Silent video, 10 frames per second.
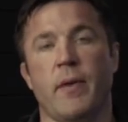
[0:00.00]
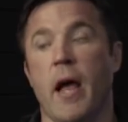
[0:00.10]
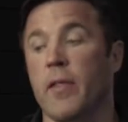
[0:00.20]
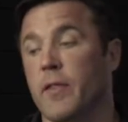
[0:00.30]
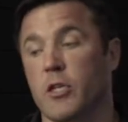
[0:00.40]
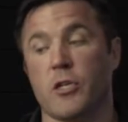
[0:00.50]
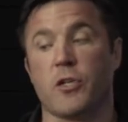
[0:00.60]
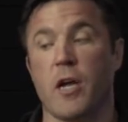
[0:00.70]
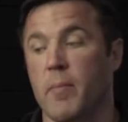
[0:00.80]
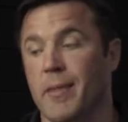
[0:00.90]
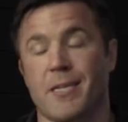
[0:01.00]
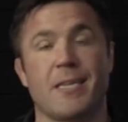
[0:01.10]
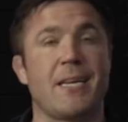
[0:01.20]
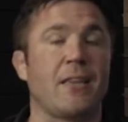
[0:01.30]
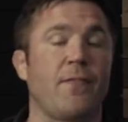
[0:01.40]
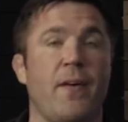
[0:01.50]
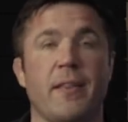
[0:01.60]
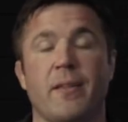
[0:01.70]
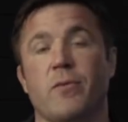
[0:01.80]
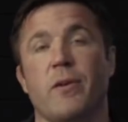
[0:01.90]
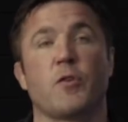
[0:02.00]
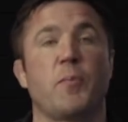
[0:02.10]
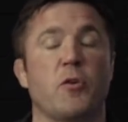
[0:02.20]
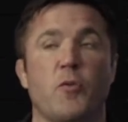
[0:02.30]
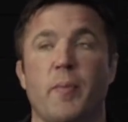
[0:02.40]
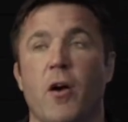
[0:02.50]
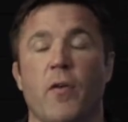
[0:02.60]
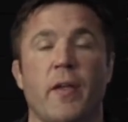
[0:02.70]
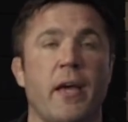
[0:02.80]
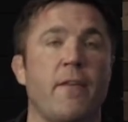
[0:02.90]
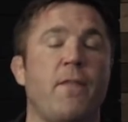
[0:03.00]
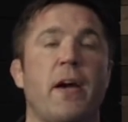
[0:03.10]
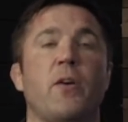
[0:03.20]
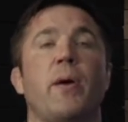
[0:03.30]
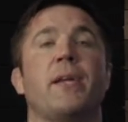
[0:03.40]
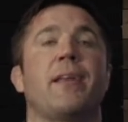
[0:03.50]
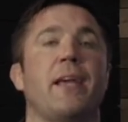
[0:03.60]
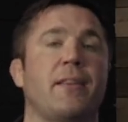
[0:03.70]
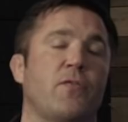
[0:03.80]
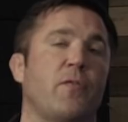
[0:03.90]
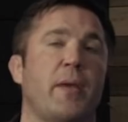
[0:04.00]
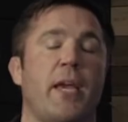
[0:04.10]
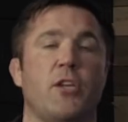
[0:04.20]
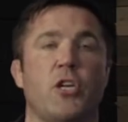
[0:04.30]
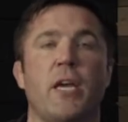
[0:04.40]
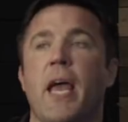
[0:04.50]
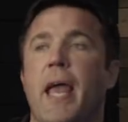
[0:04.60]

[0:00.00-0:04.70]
Now that this is done, but this is not the fight that it was ever supposed to be, are they going to find a way to take this from Gaethje